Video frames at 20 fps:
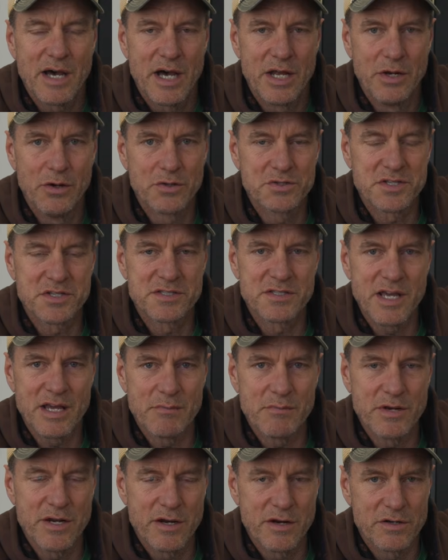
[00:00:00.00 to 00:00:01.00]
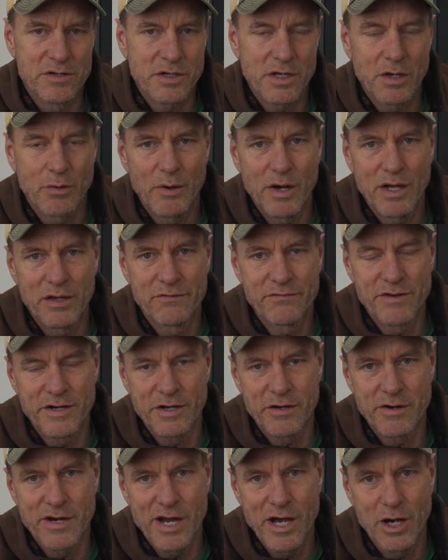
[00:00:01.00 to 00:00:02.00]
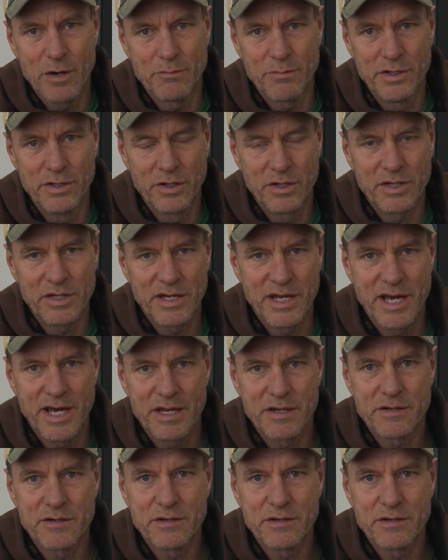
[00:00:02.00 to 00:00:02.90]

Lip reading: I know it was the same deer. It took a while to figure it out, but looking at